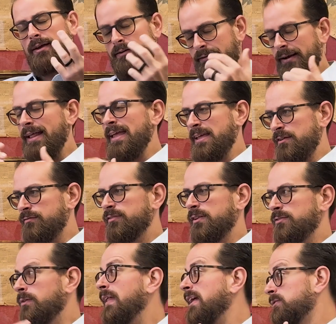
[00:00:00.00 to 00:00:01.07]
Or an AE flood
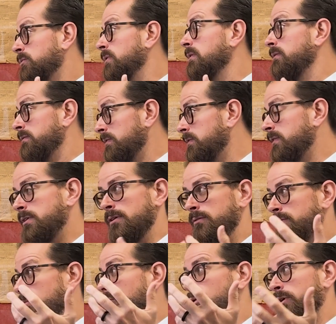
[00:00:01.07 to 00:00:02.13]
zone. That's where,
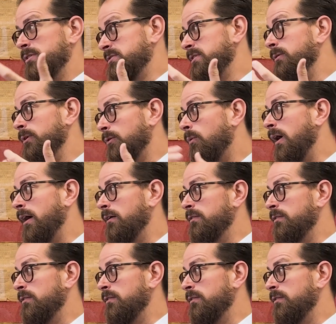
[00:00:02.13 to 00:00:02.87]
the mortgage is going to require